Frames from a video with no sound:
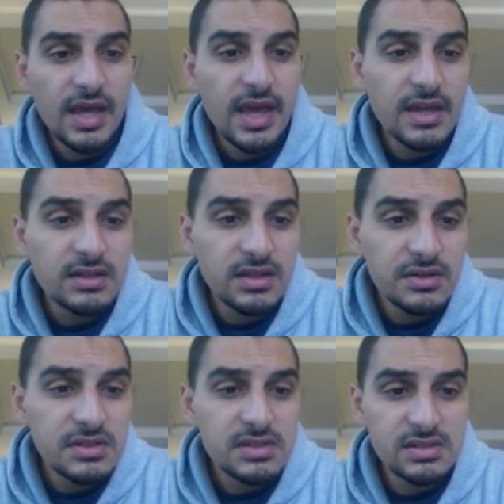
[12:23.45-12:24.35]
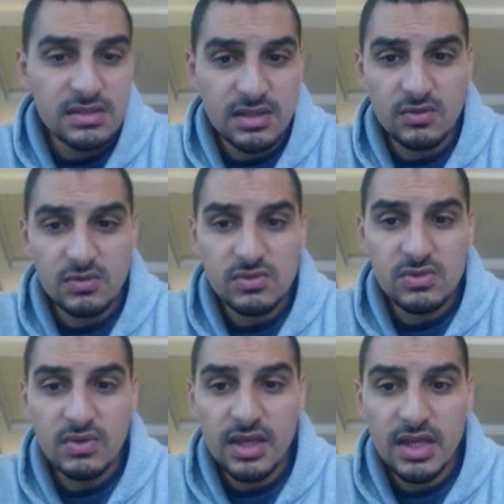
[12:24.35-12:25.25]
And here it's 0.
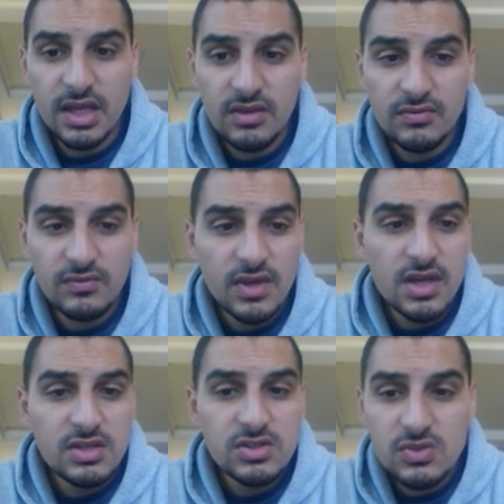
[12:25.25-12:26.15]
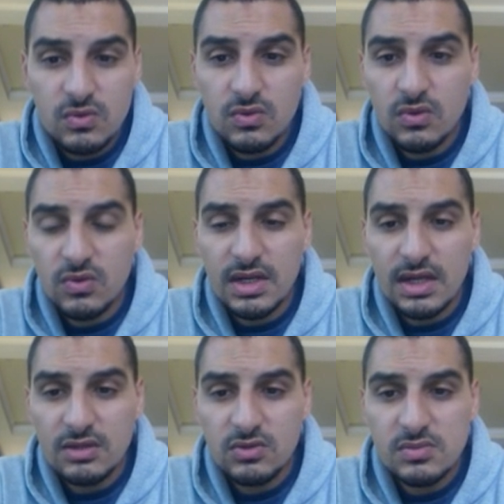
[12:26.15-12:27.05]
So I have two chlorine
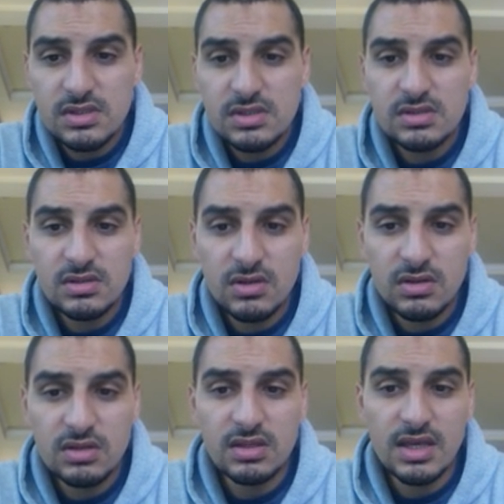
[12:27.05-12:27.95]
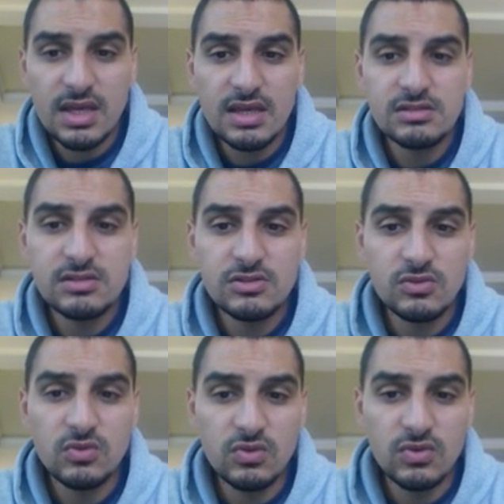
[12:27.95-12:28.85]
atoms started as
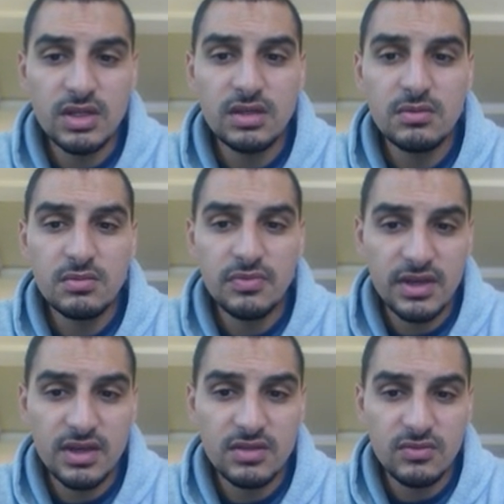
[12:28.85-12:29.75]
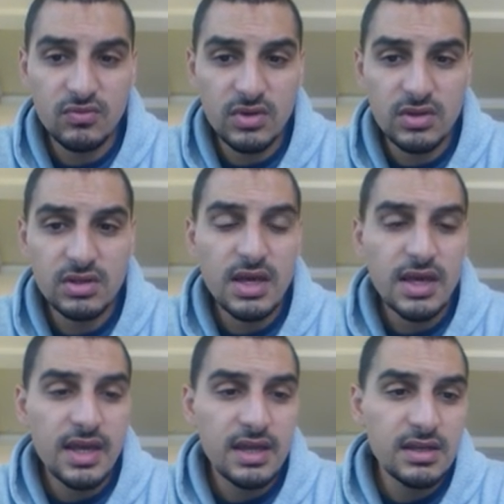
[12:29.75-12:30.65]
2 chlorine negative 1
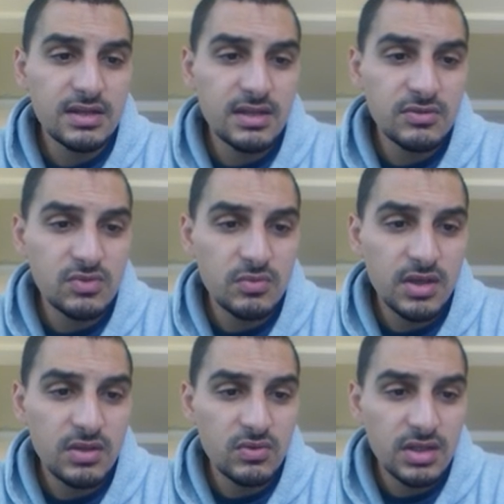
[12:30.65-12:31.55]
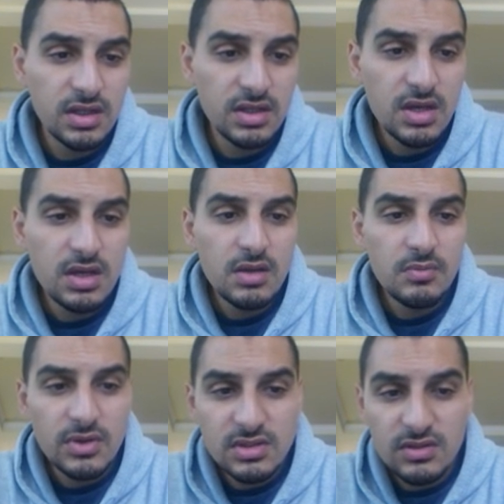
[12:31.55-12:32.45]
and ended up to be chlorine
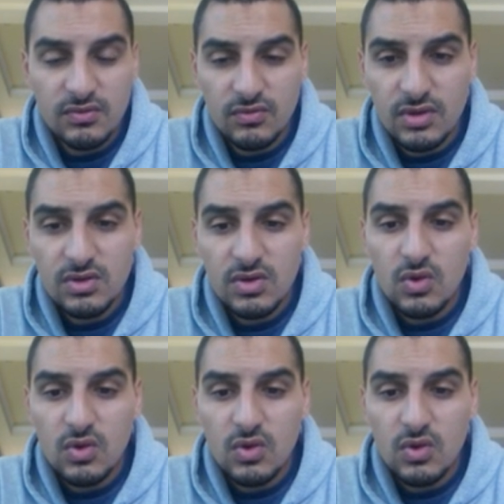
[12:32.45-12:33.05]
positive 1,